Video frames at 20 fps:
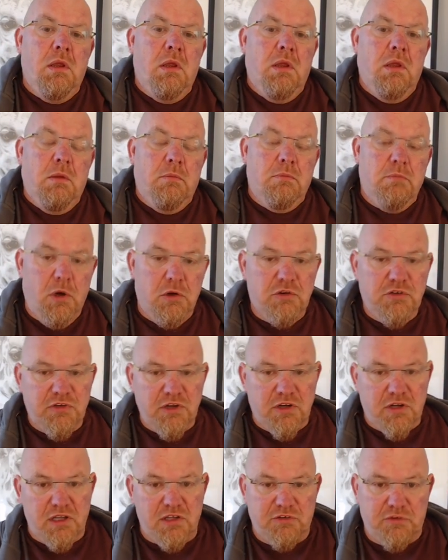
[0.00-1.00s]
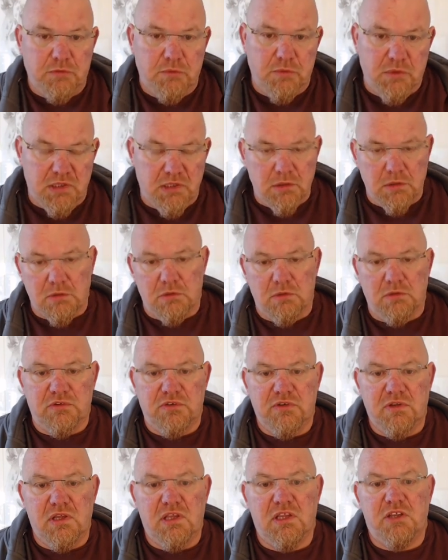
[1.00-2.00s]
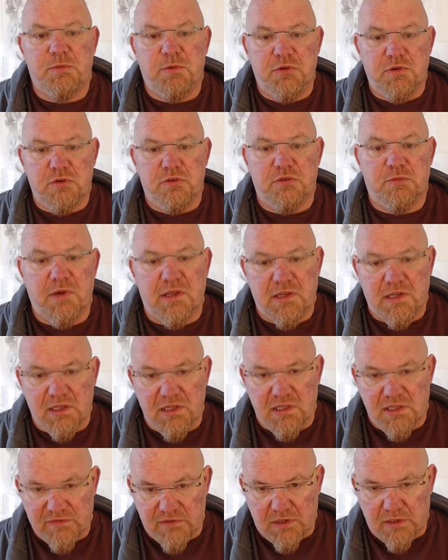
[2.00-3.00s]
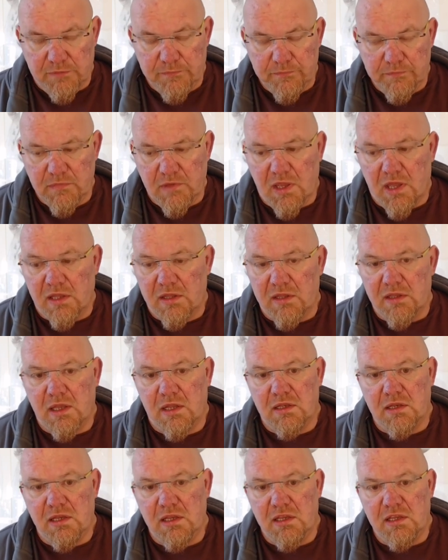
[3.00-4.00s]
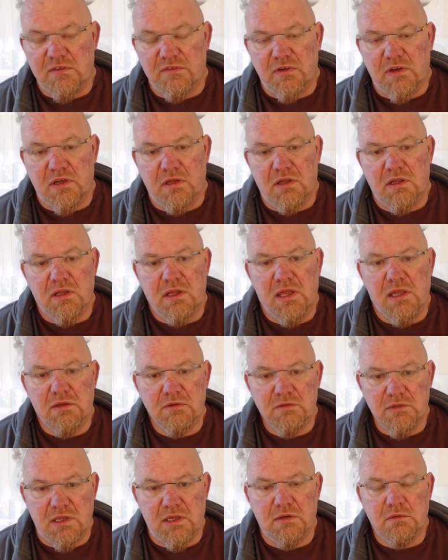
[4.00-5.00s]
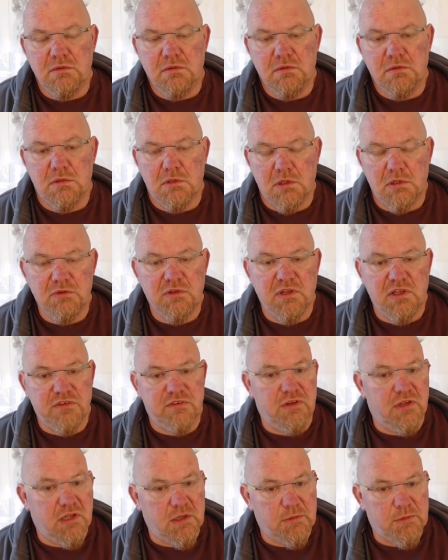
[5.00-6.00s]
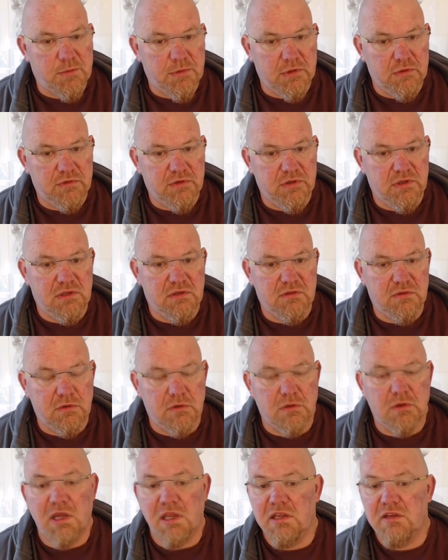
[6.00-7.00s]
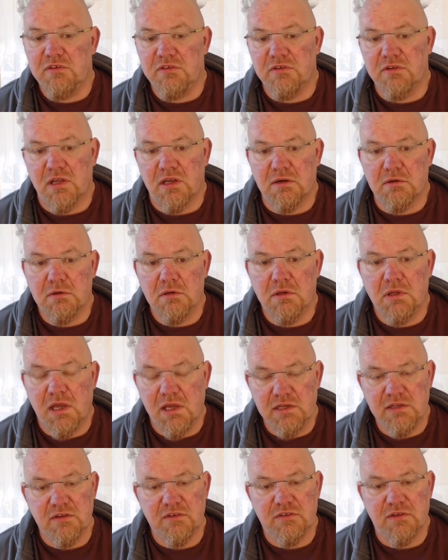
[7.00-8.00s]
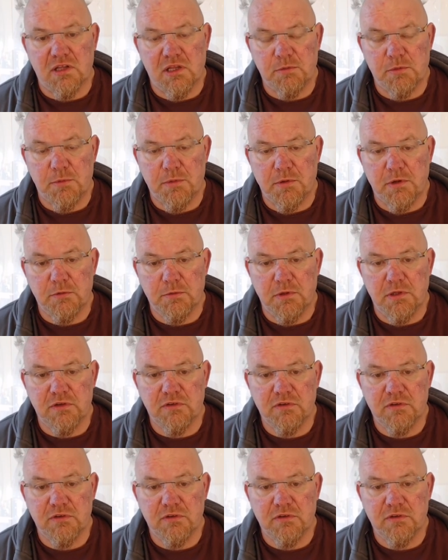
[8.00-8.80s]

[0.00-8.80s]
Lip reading: Most of the cholesterol we use is produced by the liver, and then either LDL, low density lipoproteins, or HDL, high density lipoproteins,